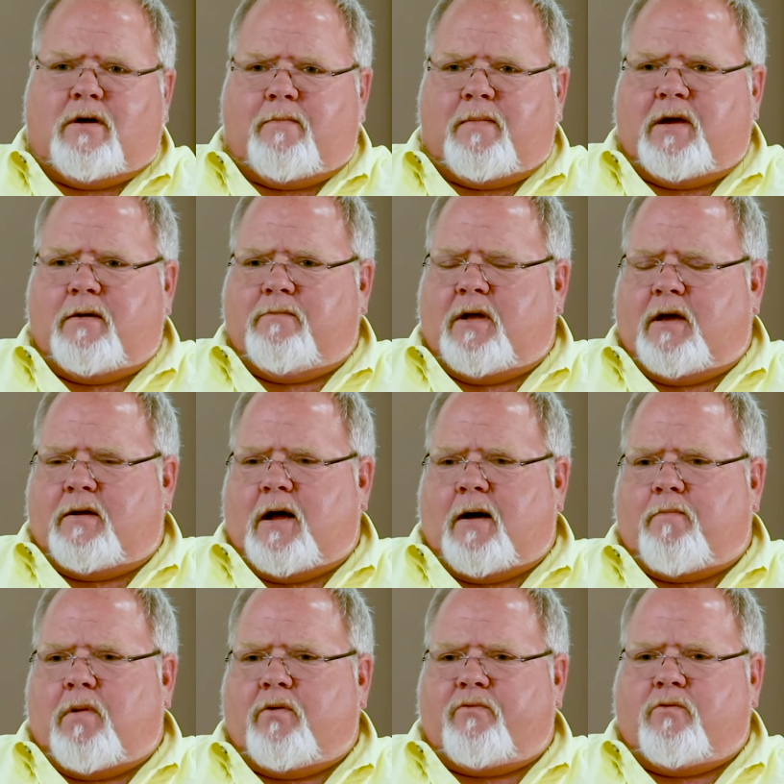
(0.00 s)
I mean, Ed and I
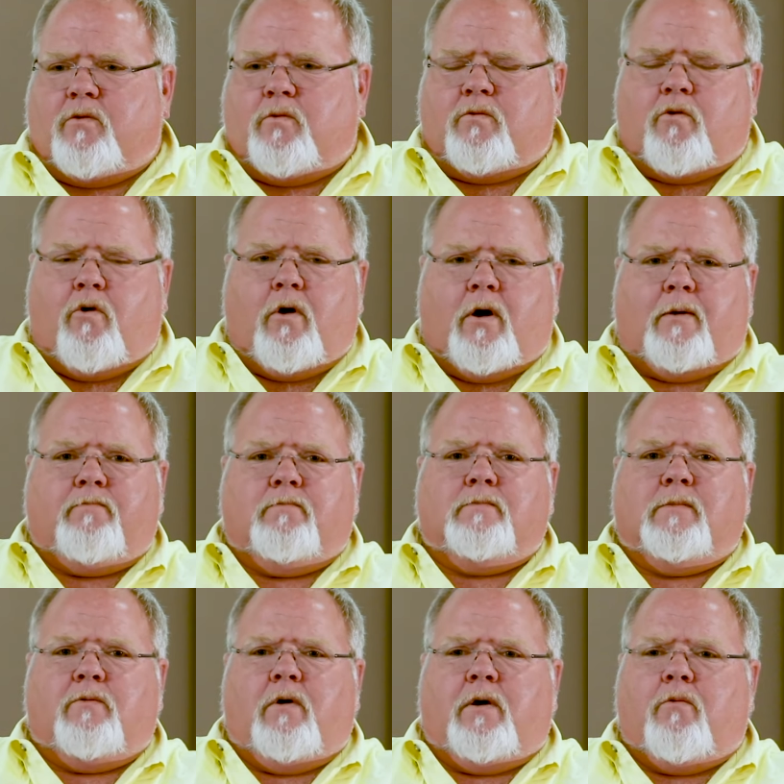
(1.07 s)
both grew up,
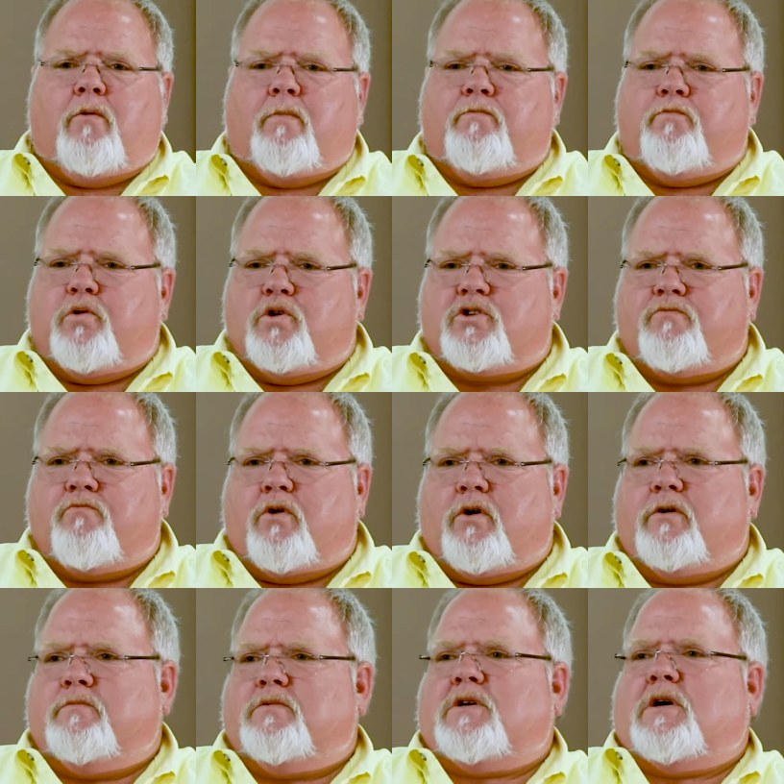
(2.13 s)
we were pushing
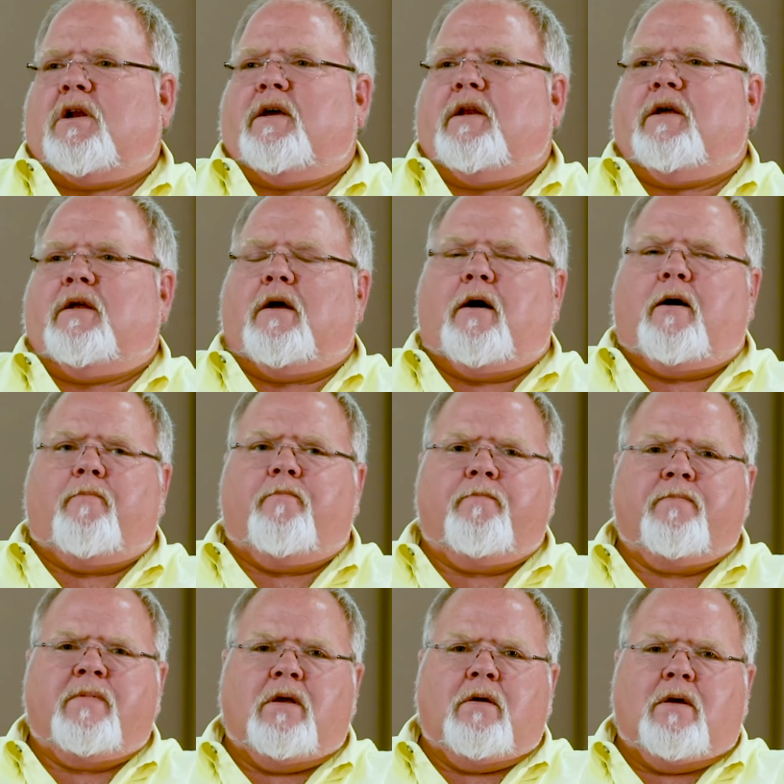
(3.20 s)
brooms, cleaning up,
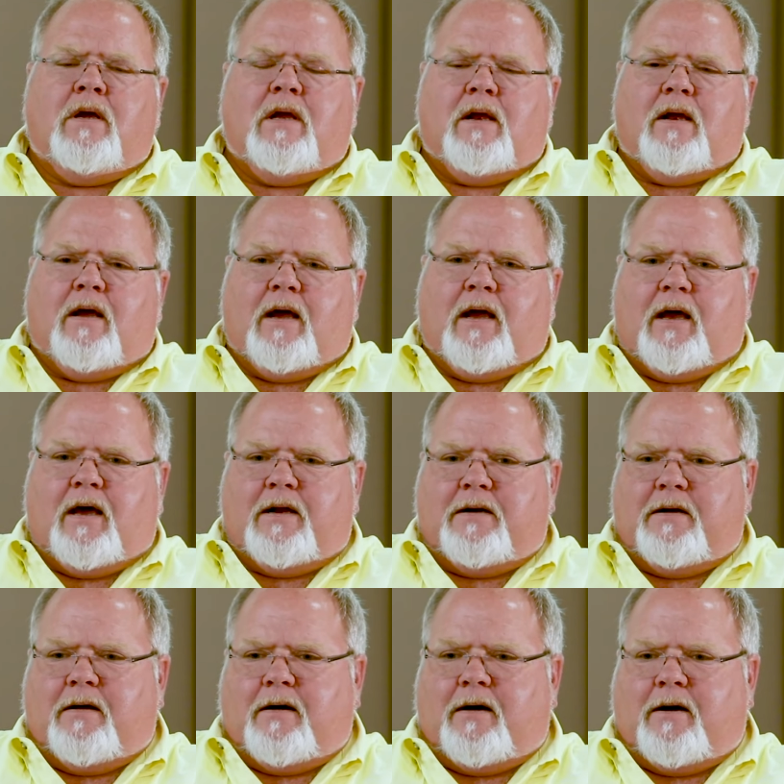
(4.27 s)

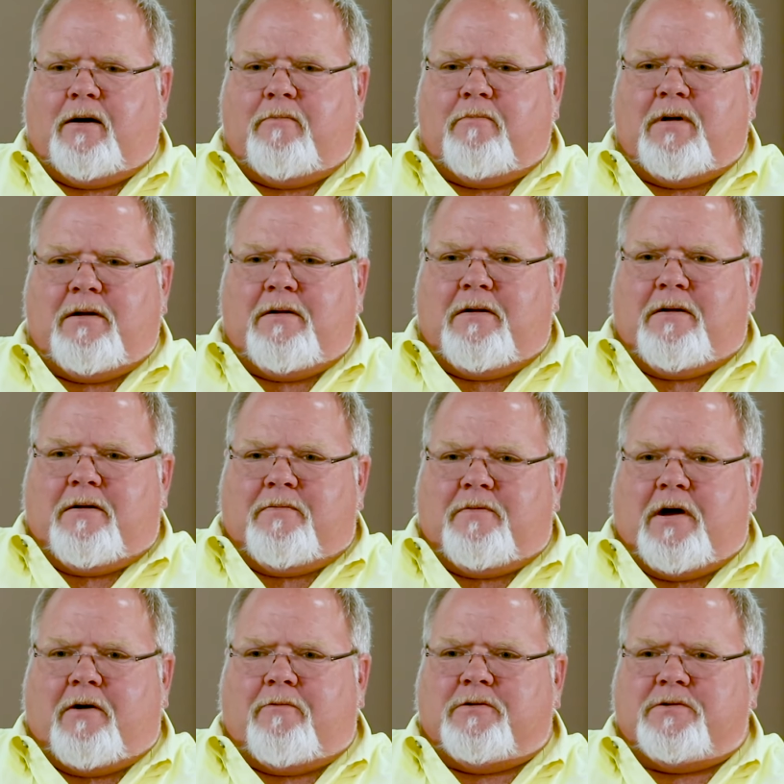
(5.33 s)
and uh,
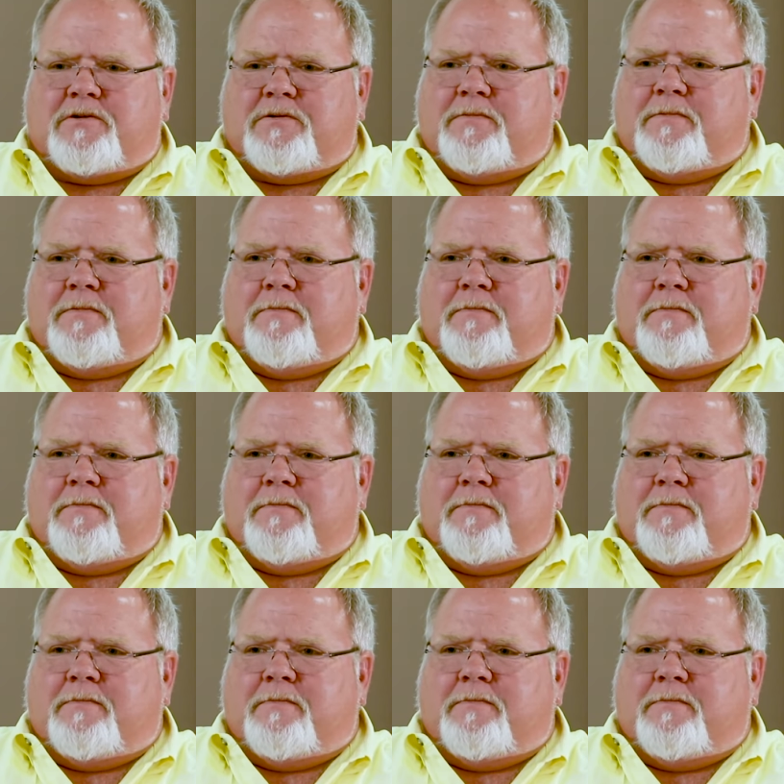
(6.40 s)
that was